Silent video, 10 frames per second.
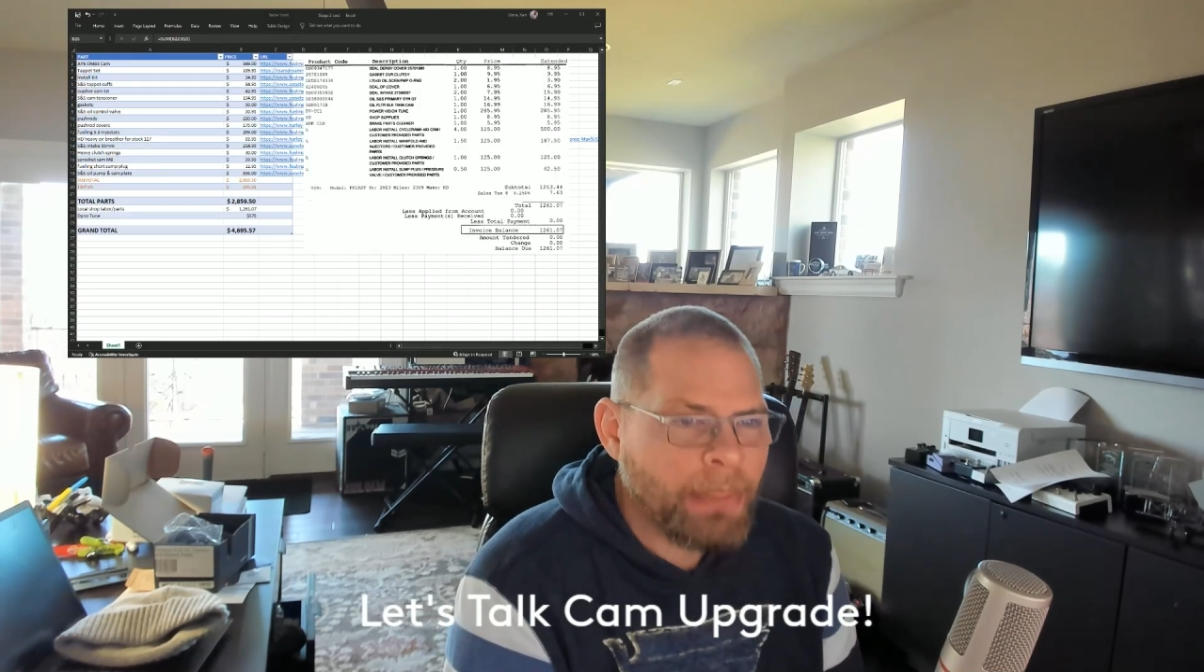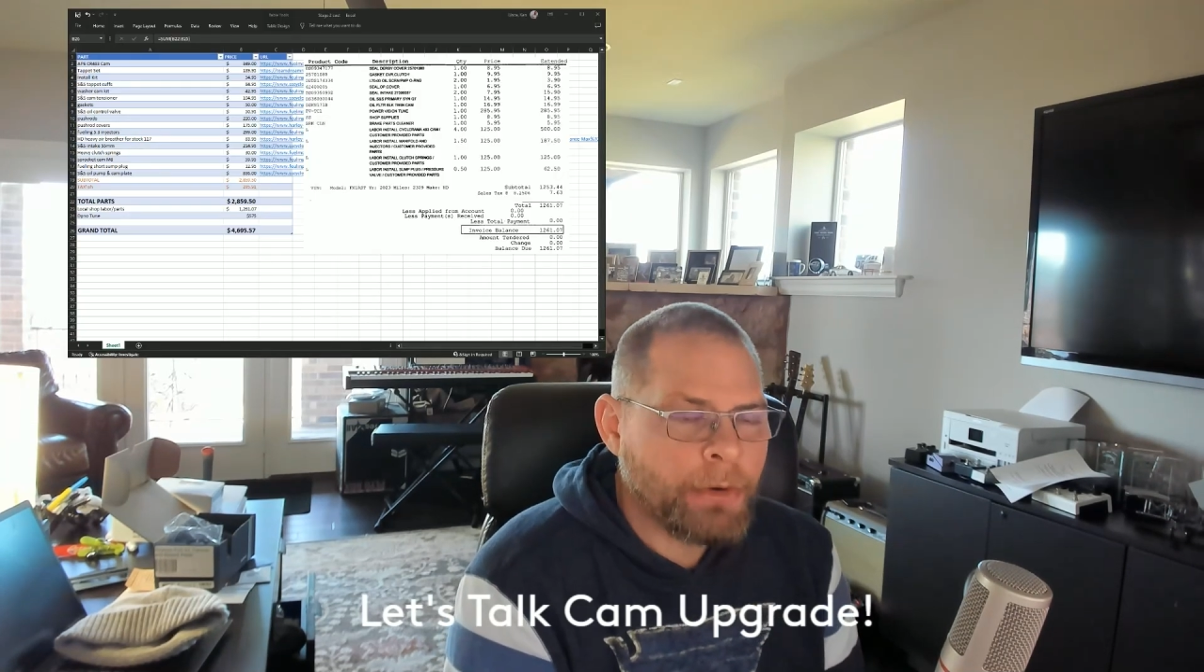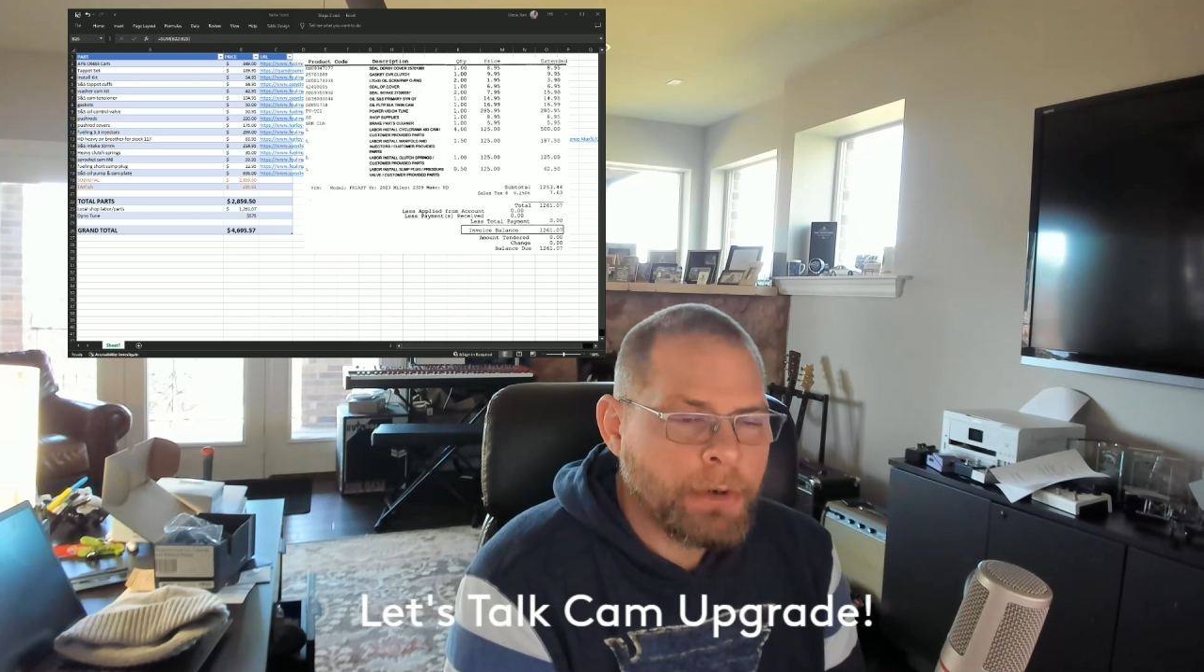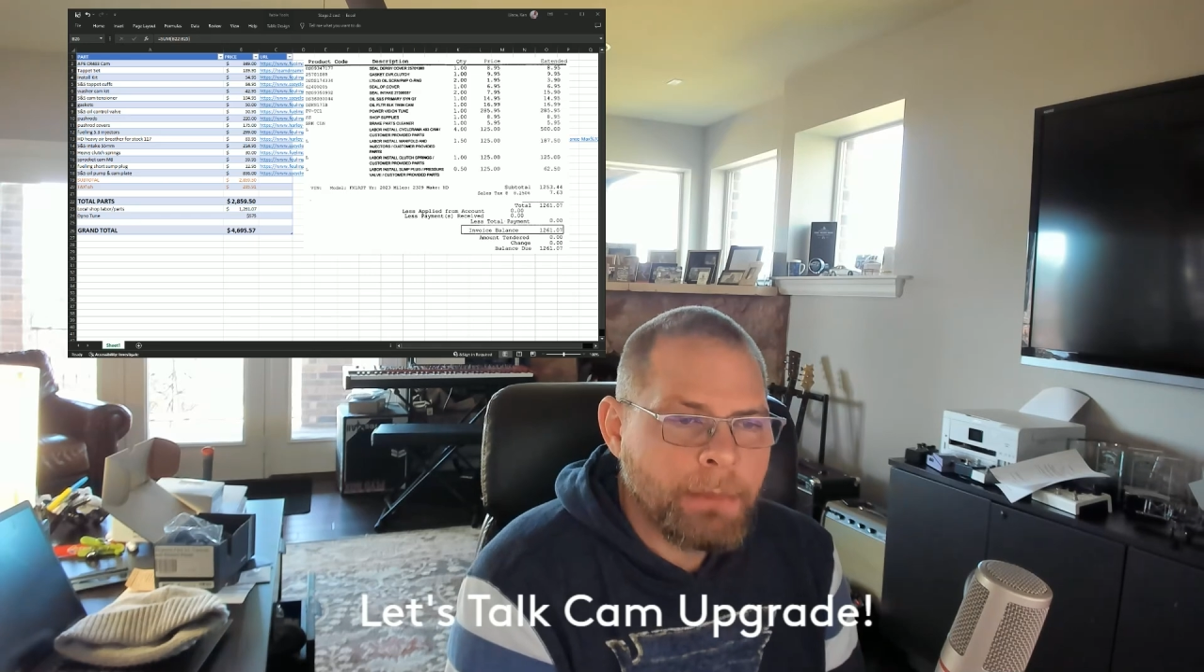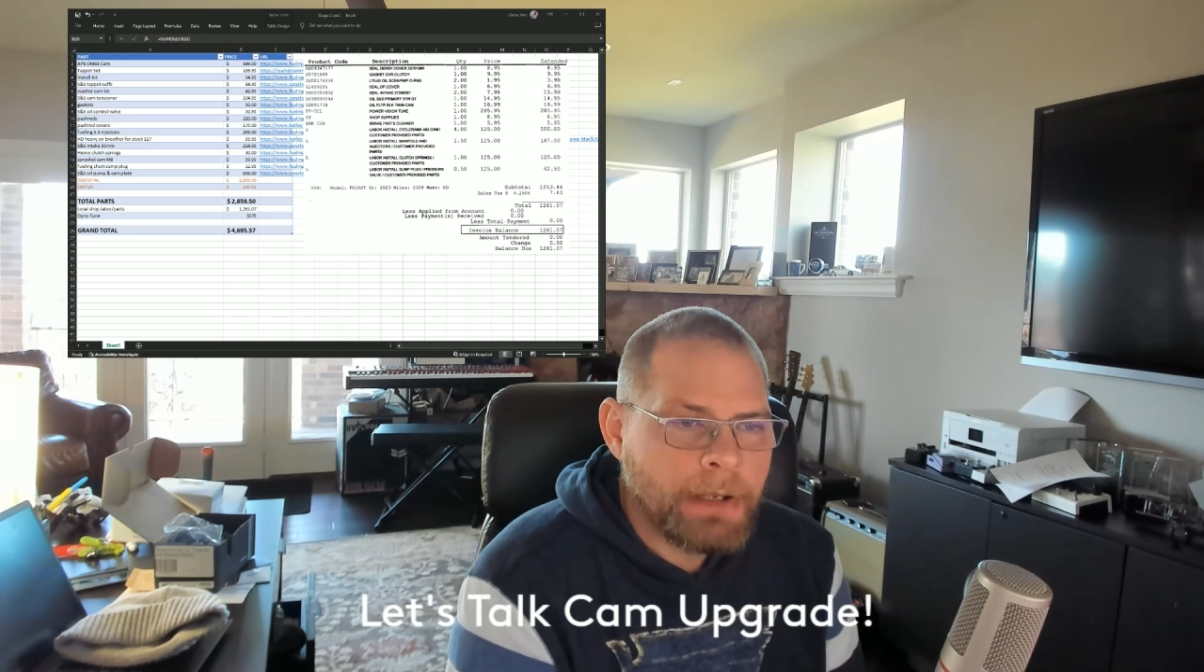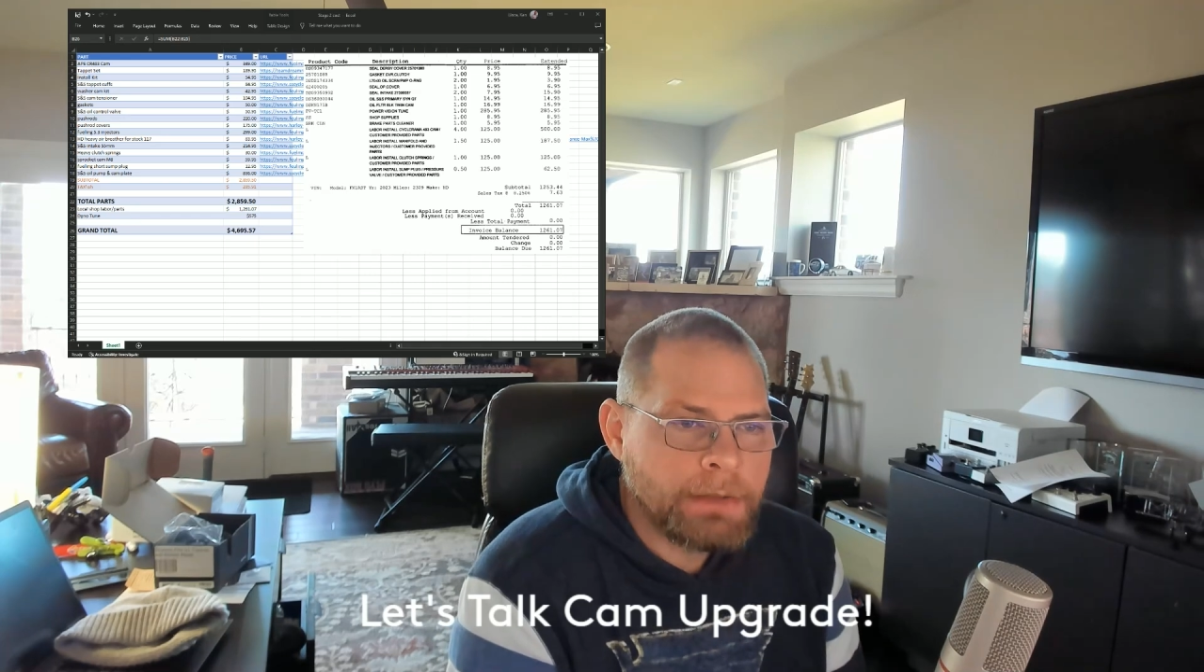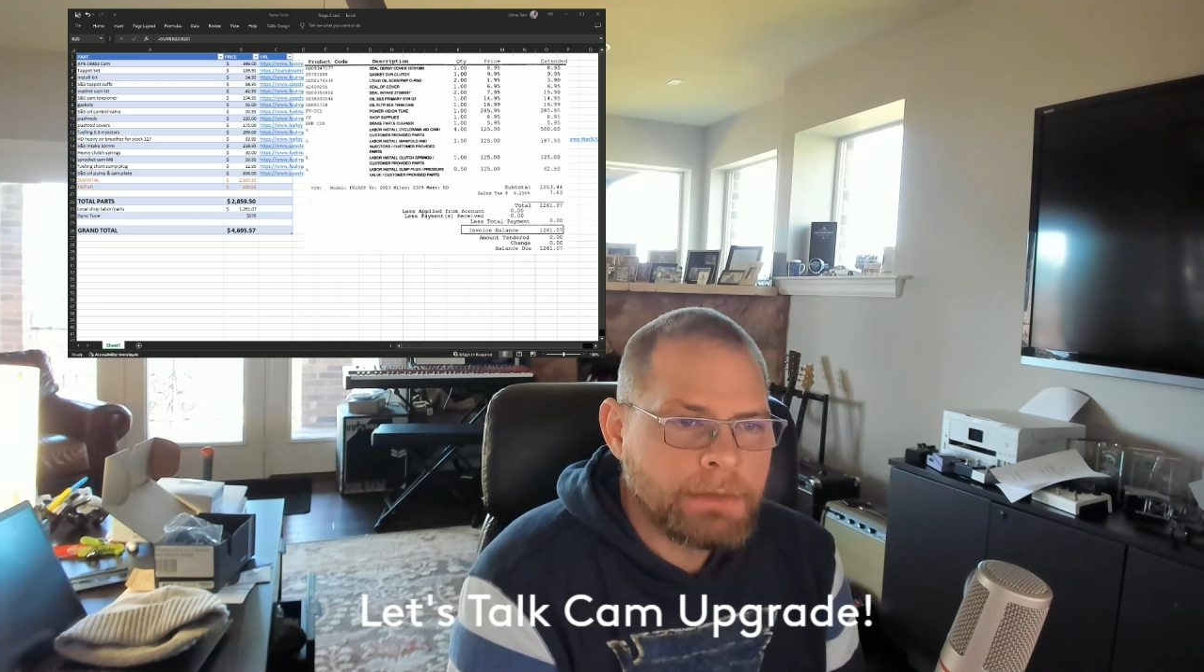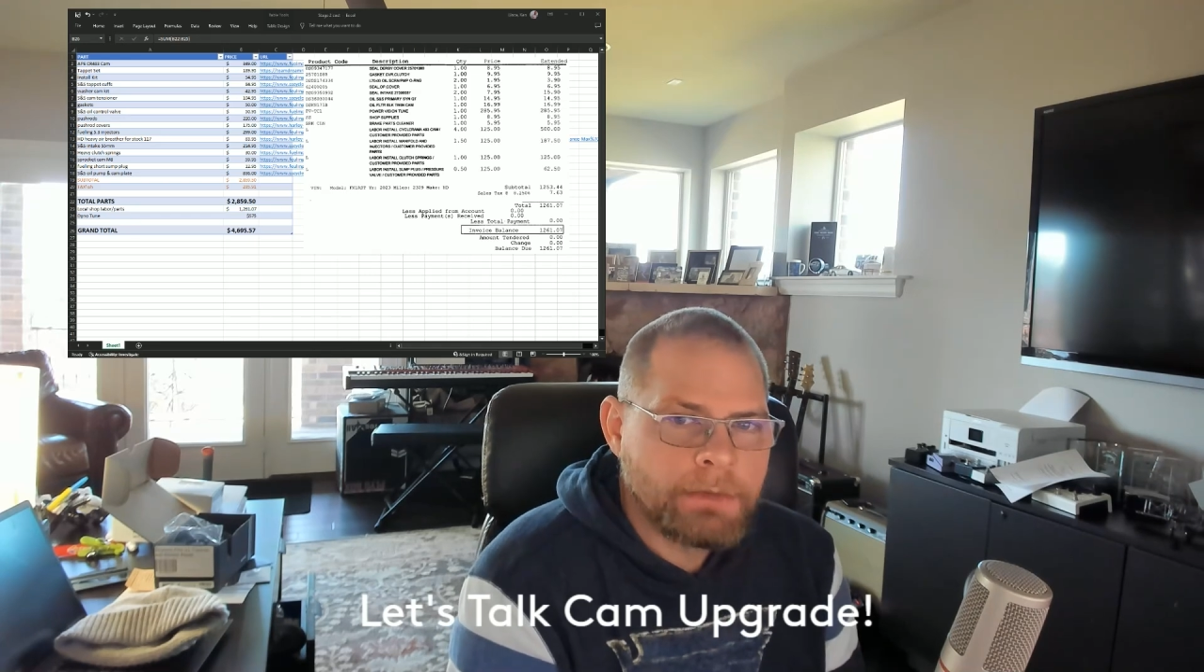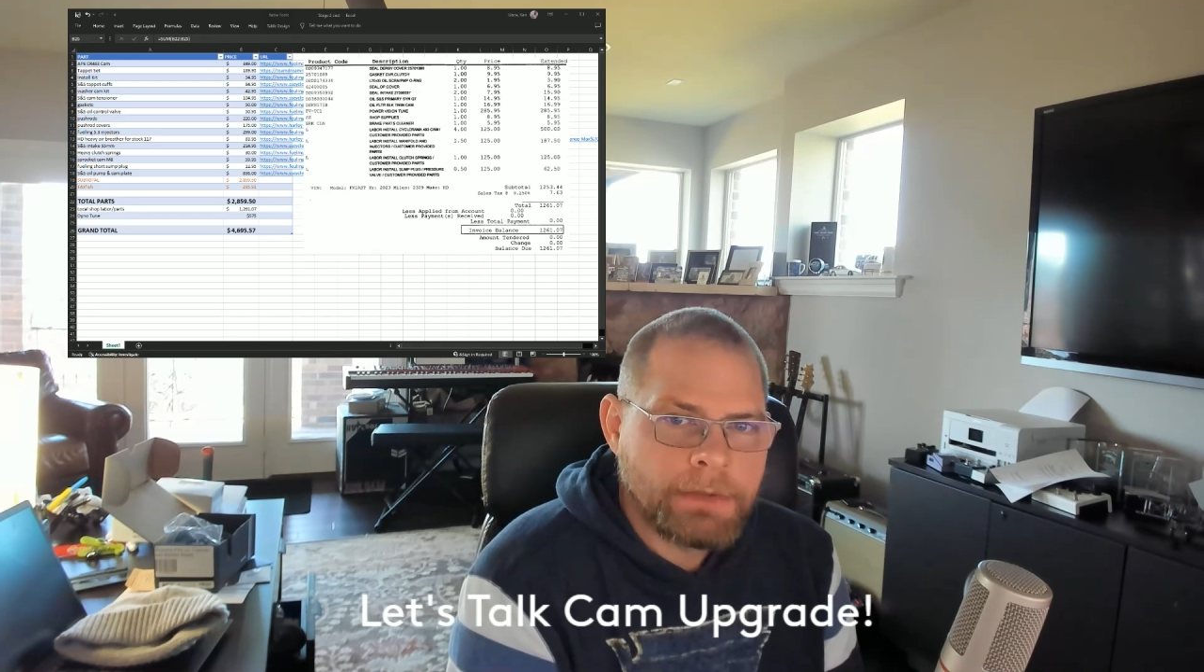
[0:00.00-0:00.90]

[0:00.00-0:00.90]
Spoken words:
30 minutes.